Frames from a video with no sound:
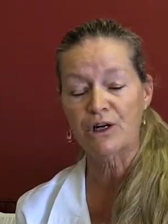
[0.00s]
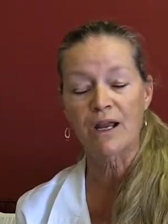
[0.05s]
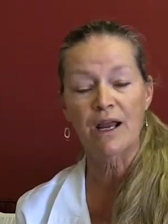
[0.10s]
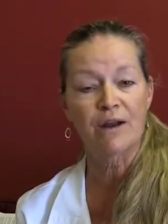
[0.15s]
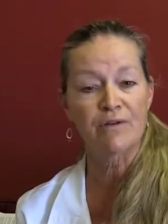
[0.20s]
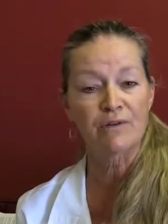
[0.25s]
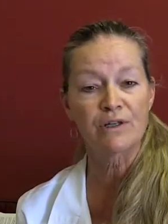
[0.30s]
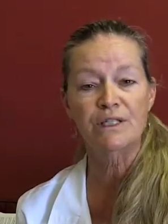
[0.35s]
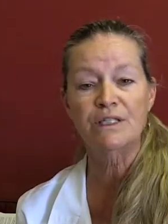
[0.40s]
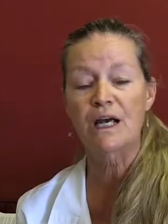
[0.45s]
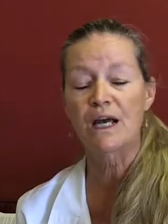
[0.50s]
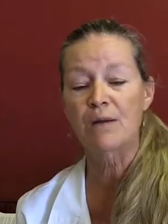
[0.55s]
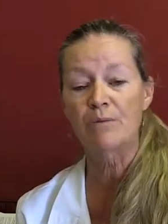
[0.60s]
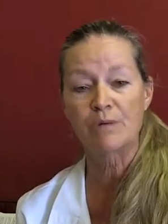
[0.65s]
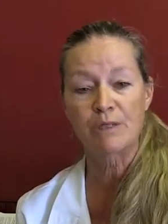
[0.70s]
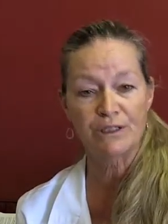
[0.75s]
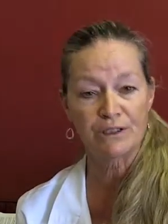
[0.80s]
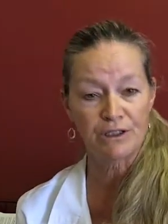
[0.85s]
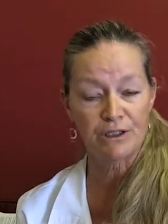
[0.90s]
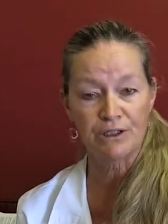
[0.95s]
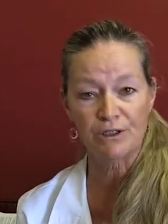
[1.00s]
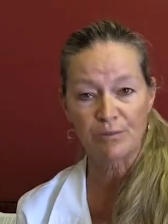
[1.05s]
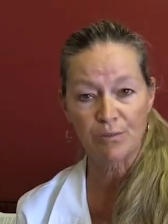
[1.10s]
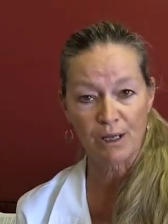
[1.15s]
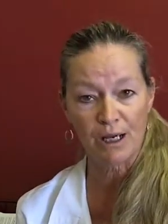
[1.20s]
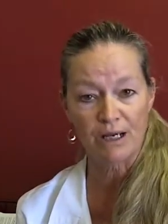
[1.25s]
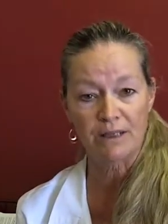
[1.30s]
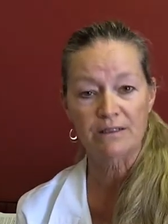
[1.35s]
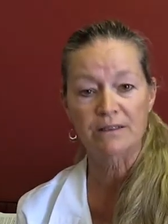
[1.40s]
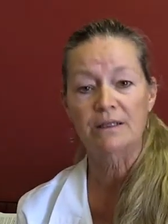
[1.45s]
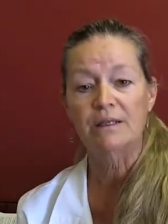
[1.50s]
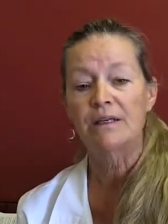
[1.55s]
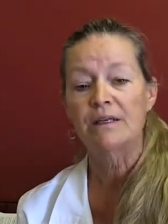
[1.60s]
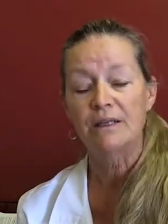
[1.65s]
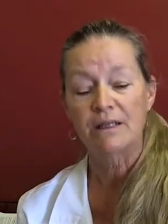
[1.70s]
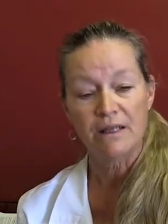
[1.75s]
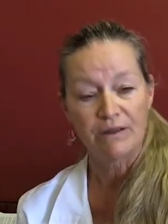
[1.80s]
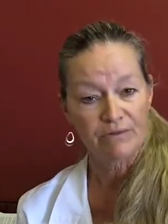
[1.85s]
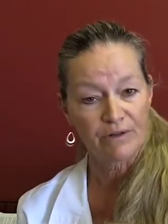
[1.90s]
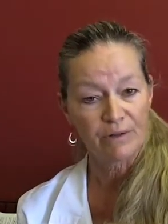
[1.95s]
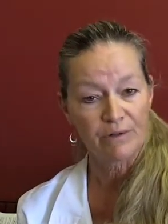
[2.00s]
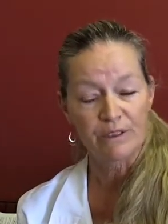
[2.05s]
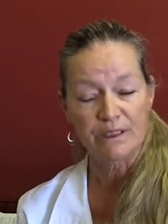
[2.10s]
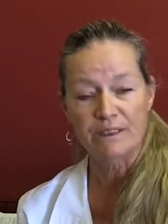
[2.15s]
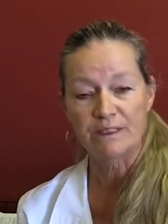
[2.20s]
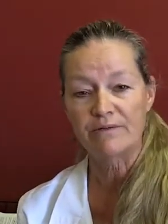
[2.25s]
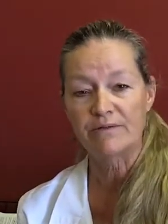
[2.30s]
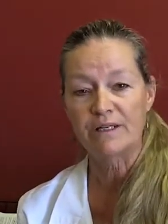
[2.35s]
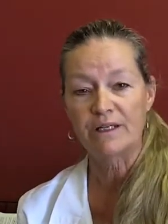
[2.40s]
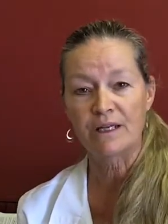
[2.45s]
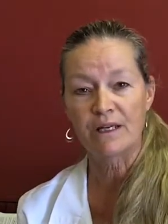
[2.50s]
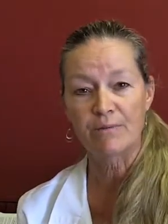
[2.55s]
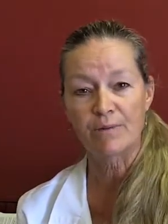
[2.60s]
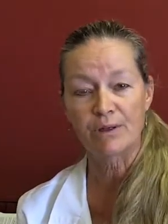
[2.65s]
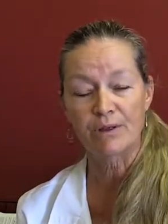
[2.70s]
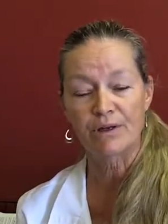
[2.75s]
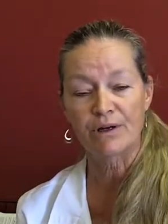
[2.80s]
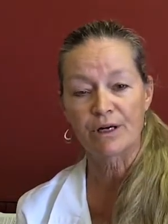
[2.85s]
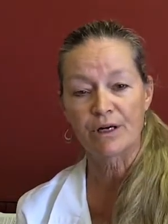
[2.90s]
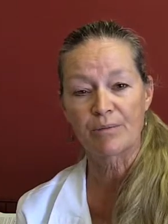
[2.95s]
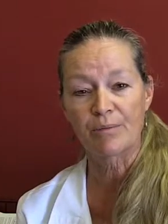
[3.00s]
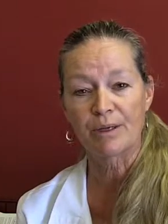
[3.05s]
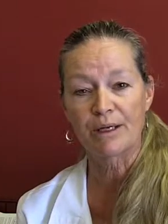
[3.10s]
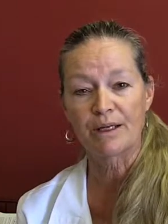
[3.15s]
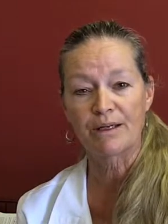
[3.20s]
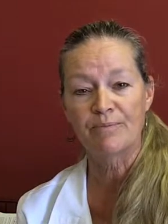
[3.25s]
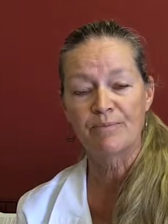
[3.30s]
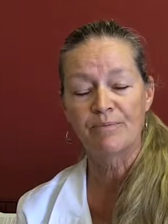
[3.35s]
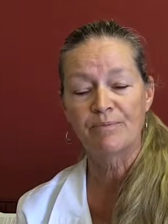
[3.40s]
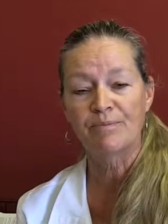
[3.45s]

every time we see your pet if you're receiving chemotherapy.